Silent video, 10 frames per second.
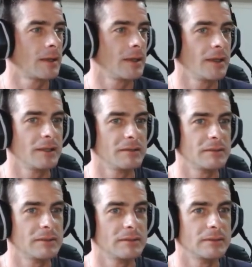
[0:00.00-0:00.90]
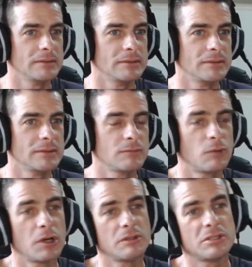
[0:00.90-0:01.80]
And this
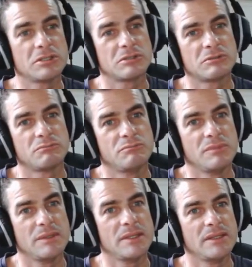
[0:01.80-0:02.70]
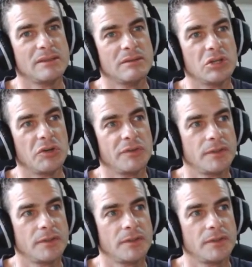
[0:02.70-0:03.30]
one is maybe not